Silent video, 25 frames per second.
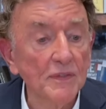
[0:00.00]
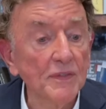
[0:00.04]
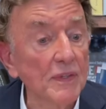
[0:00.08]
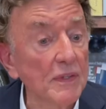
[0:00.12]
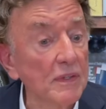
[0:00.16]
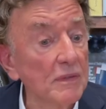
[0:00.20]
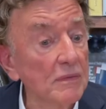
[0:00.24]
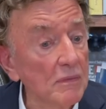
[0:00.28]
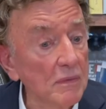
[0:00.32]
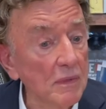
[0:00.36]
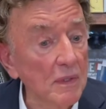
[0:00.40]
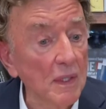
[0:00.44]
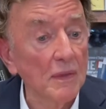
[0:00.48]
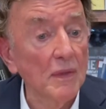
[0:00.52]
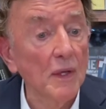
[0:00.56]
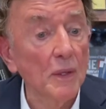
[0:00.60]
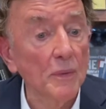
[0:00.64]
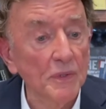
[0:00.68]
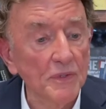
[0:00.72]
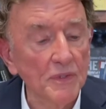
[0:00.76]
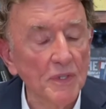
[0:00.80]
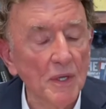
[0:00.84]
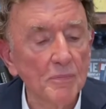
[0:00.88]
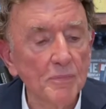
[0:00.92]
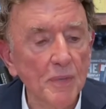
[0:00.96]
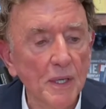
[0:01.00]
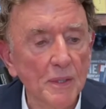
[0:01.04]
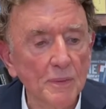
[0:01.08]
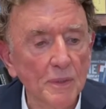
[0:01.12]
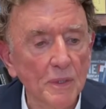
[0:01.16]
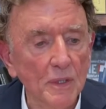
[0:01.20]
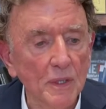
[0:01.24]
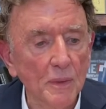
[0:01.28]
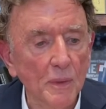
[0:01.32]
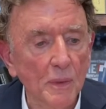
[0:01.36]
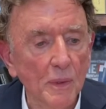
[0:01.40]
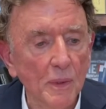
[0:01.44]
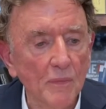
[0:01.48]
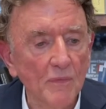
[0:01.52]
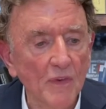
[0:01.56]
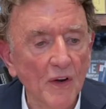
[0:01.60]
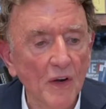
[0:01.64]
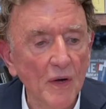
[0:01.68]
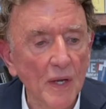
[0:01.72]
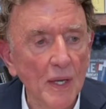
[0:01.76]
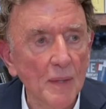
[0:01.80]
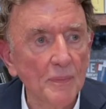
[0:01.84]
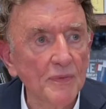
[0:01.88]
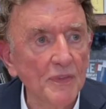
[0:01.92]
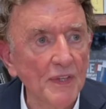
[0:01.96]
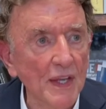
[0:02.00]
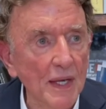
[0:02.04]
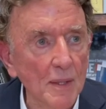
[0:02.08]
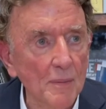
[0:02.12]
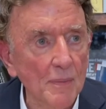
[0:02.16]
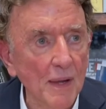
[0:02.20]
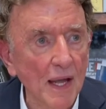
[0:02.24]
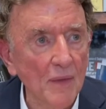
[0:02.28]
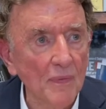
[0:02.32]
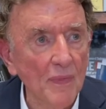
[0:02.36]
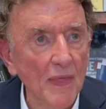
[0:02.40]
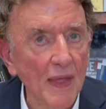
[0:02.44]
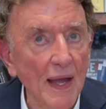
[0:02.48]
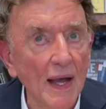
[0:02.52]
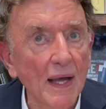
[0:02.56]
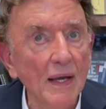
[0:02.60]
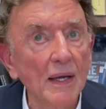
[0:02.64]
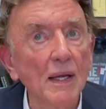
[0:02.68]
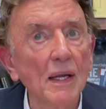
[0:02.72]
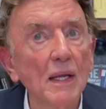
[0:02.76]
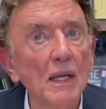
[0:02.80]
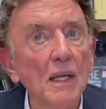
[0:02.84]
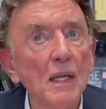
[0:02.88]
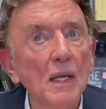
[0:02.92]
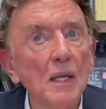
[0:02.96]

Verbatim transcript: And there were some people that were very upset about that.